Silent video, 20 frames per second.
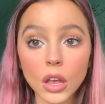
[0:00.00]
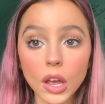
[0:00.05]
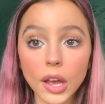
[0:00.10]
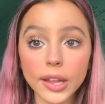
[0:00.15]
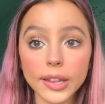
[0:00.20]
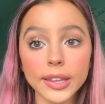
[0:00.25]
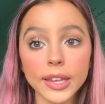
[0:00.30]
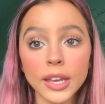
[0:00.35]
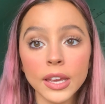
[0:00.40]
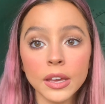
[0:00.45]

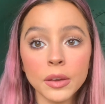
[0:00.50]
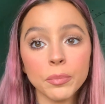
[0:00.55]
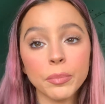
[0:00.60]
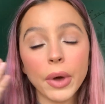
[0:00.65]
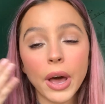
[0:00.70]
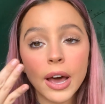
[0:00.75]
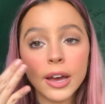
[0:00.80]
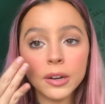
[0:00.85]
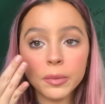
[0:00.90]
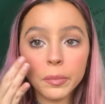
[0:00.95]
I think
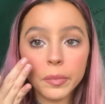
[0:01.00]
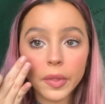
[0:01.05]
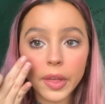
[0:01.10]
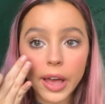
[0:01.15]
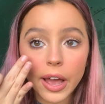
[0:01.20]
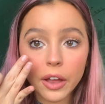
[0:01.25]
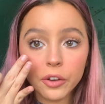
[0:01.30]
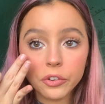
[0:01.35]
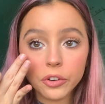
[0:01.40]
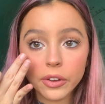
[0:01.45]
bottom
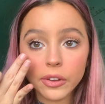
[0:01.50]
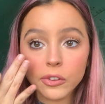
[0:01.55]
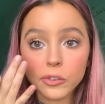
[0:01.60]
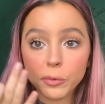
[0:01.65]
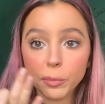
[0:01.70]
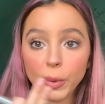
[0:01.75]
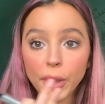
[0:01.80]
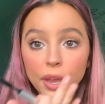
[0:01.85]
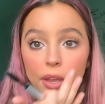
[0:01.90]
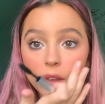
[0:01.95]
lashes
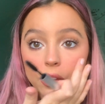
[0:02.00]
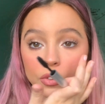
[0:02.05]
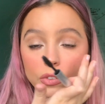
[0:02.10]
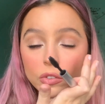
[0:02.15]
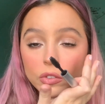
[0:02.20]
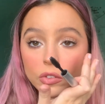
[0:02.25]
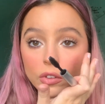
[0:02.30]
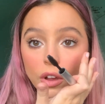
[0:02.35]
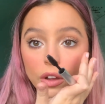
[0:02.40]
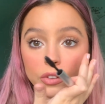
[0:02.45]
make
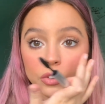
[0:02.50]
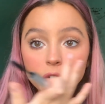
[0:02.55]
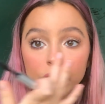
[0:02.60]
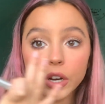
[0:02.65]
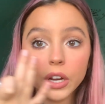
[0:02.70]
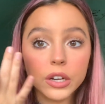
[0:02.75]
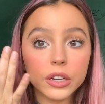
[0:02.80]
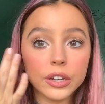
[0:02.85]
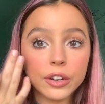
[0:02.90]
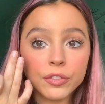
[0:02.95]
such
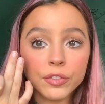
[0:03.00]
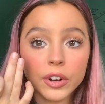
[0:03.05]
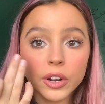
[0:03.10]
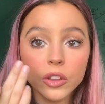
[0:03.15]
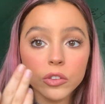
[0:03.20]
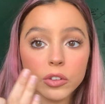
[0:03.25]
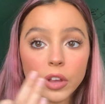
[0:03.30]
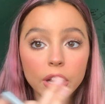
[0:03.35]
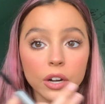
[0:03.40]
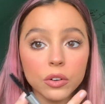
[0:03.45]
a
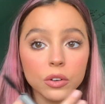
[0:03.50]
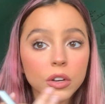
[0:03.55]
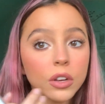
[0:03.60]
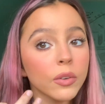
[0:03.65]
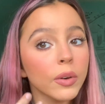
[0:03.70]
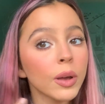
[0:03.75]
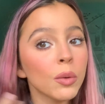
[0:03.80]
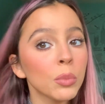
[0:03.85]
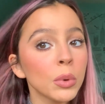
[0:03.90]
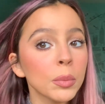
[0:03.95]
difference. I don't know
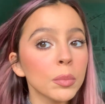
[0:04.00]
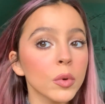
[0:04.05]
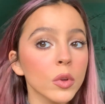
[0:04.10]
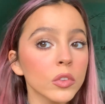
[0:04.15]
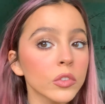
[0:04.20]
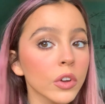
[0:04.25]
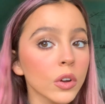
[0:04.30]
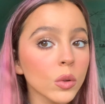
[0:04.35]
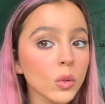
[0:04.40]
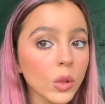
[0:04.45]
why people
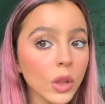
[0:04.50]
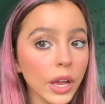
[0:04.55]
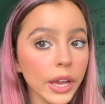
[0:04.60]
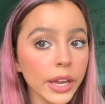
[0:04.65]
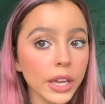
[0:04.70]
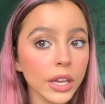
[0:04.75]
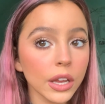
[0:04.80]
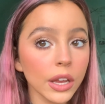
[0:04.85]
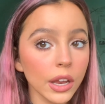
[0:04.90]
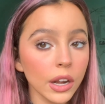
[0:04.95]
don't
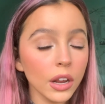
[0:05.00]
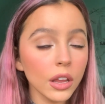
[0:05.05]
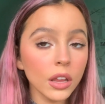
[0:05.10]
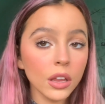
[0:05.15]
like it.